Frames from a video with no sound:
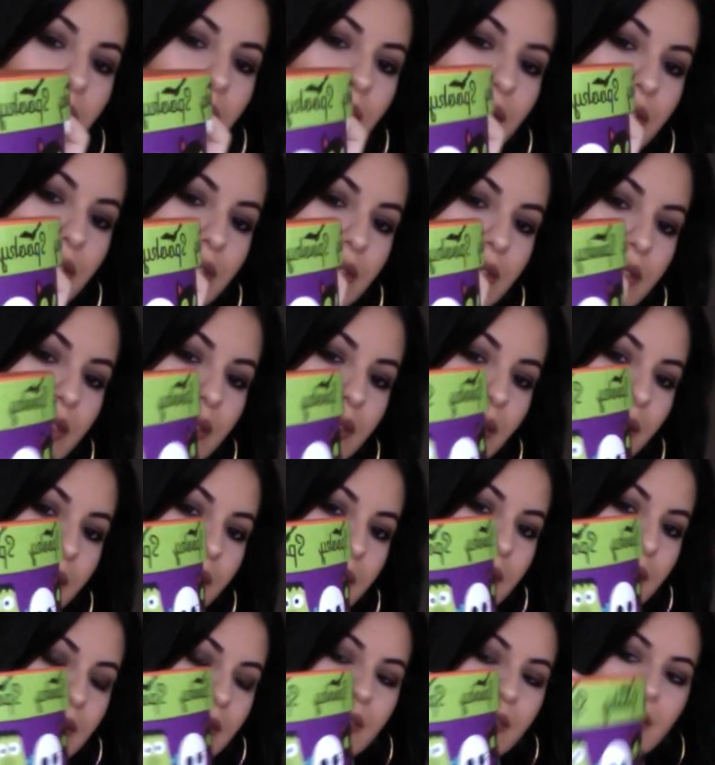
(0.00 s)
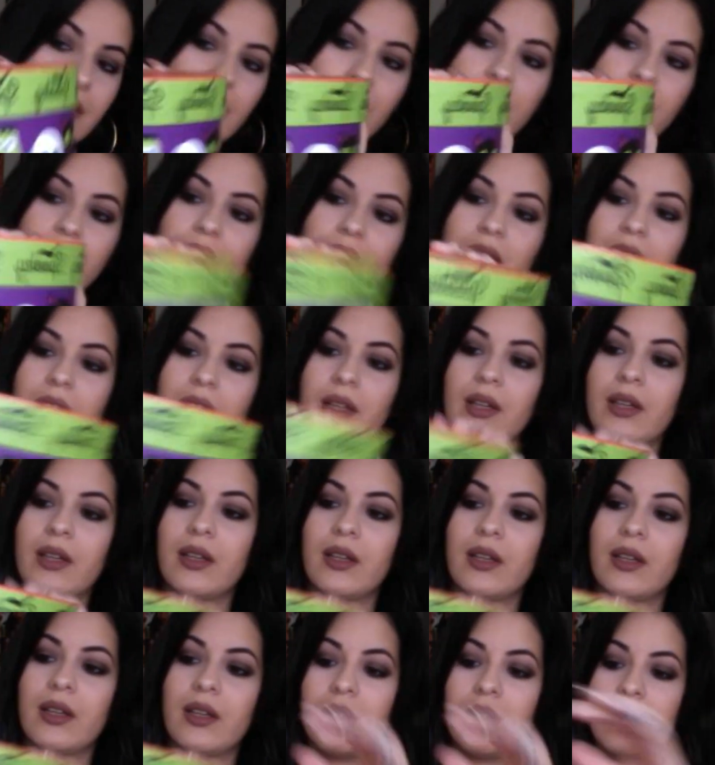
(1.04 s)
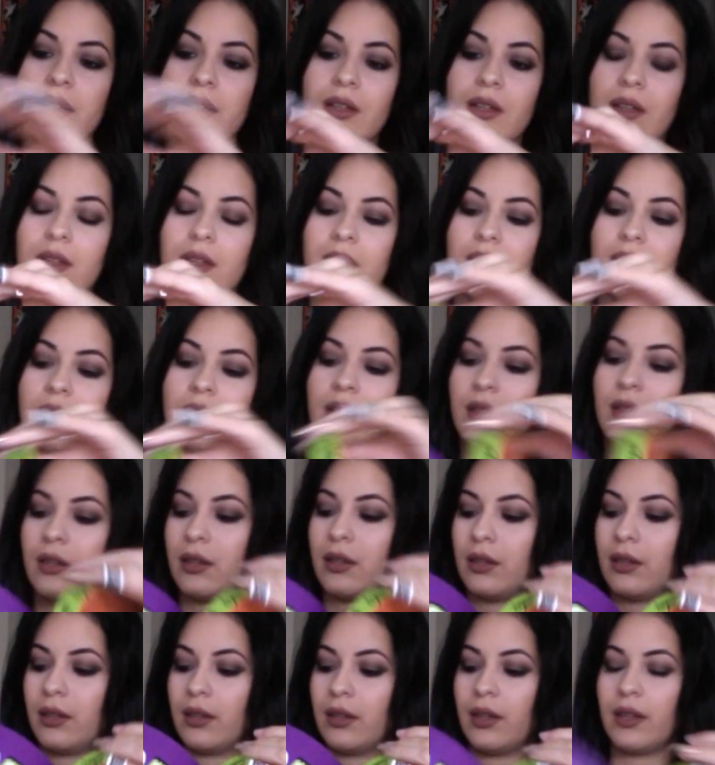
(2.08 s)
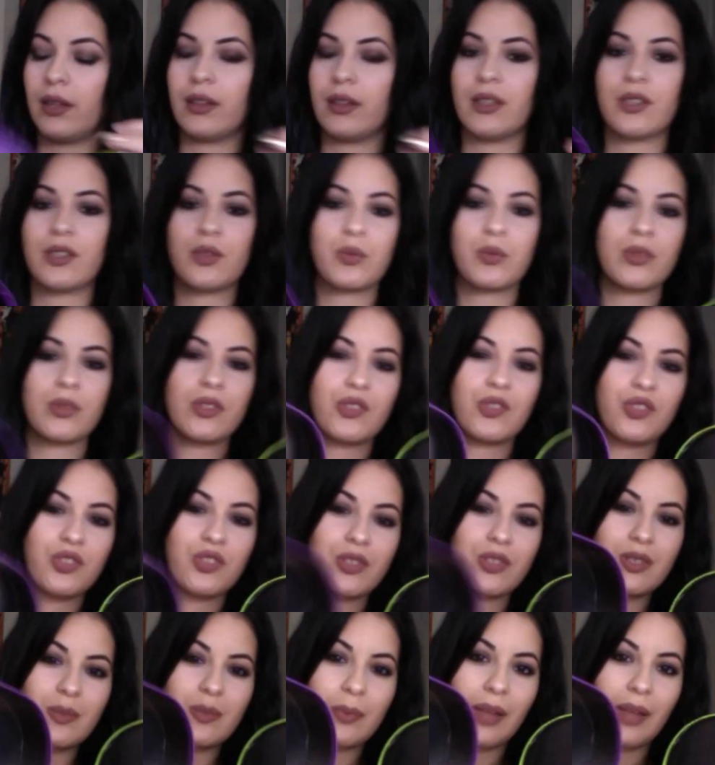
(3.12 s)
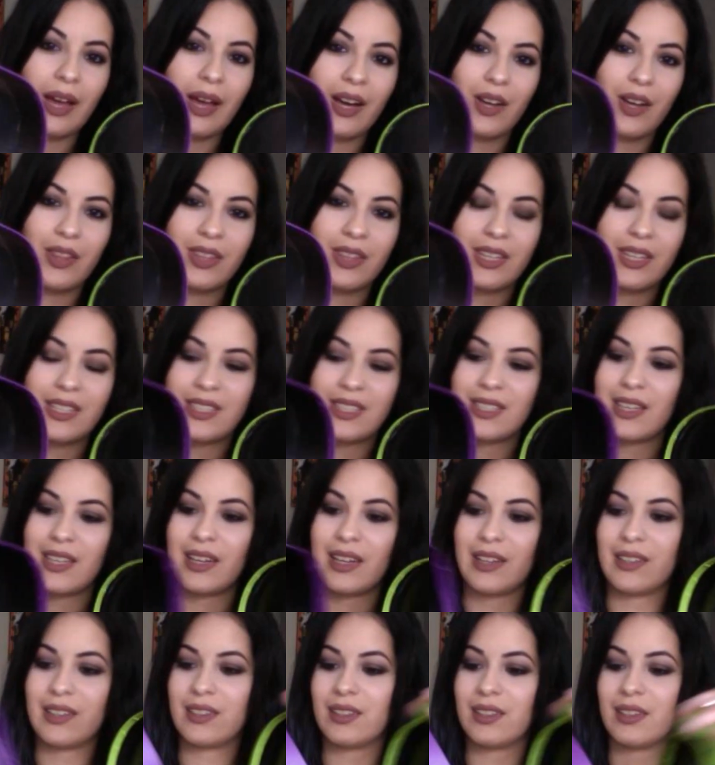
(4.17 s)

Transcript: It's a nice detailing. And this one's just black on the inside.